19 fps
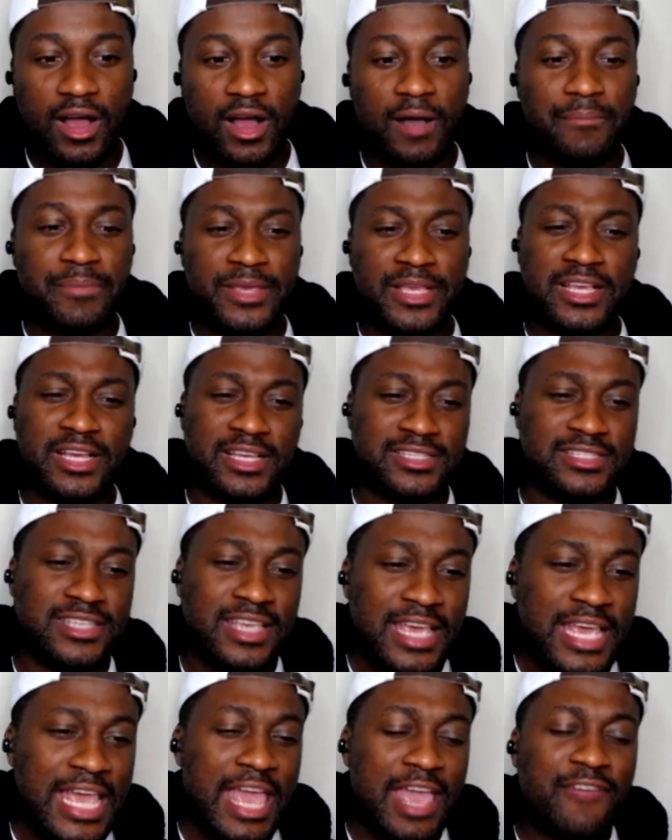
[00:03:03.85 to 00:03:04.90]
uh, because
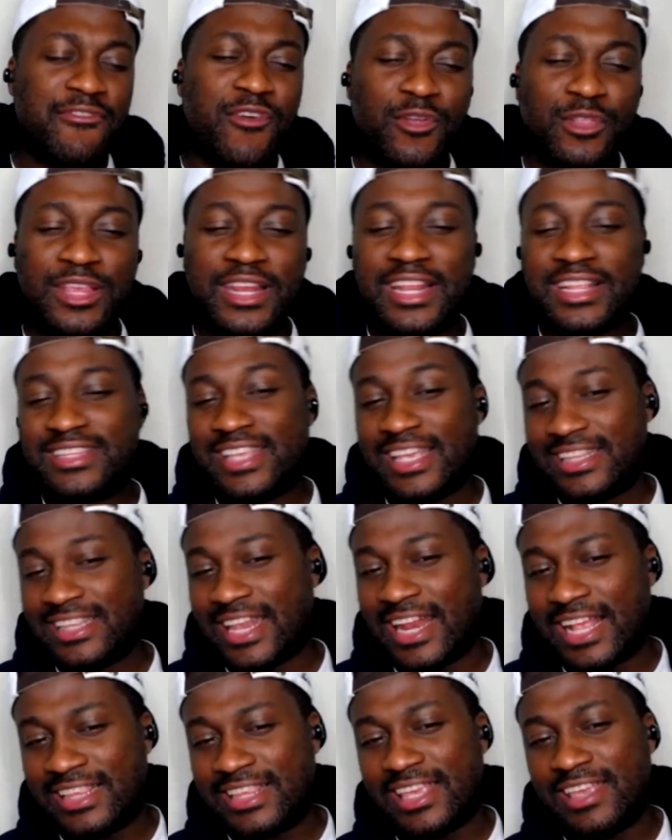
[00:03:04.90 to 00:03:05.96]
if only to think
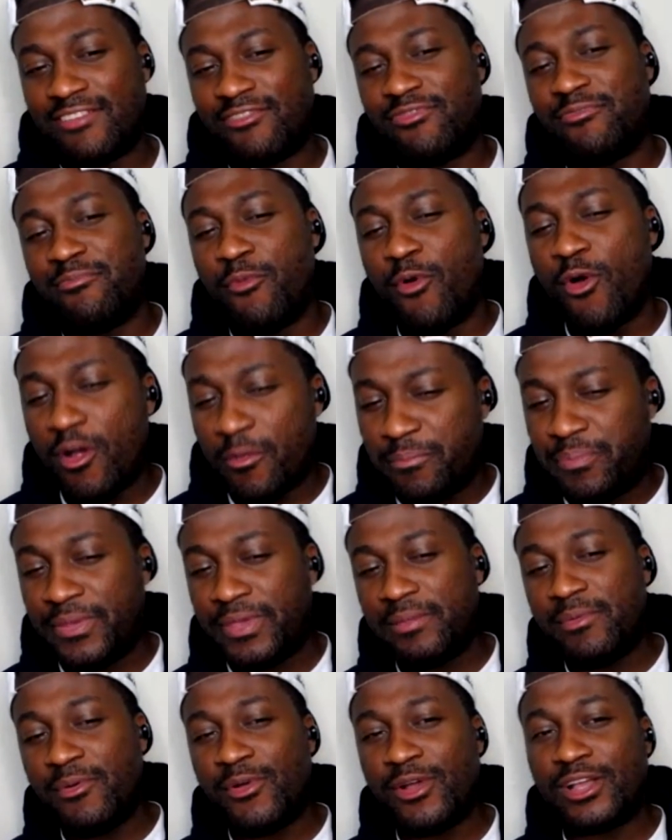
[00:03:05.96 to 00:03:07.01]
that I think if more
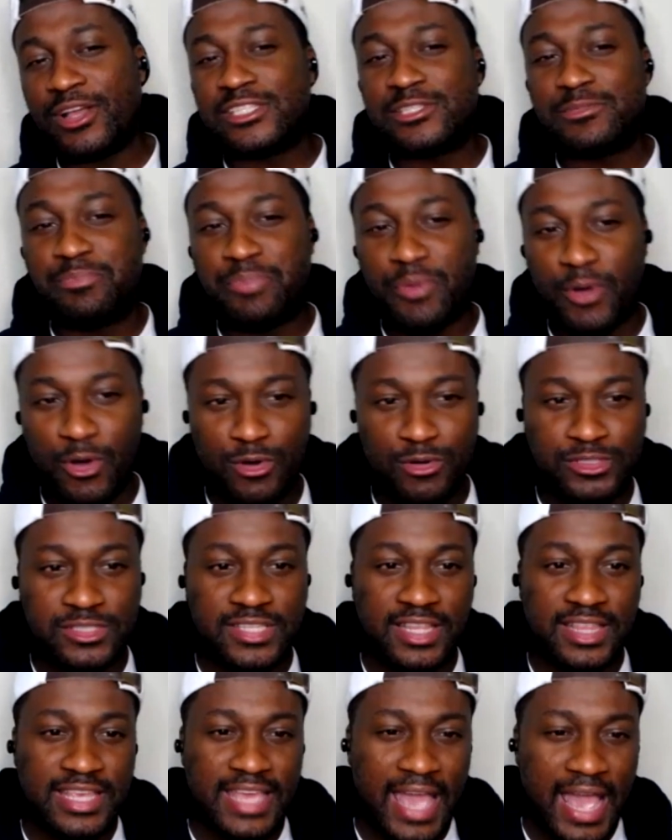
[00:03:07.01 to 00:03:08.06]
people were exposed
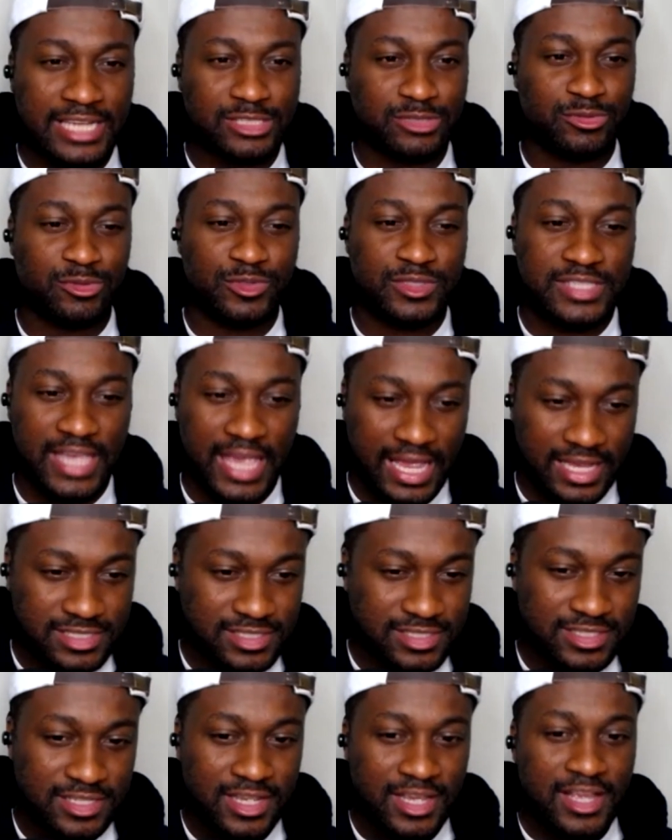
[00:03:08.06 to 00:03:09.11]
to the actual
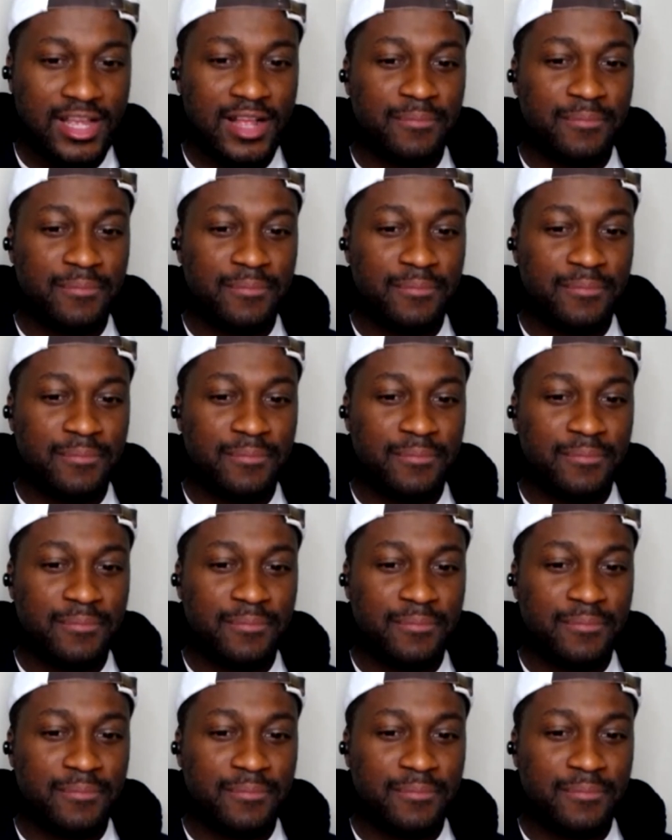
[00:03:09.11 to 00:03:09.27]
texts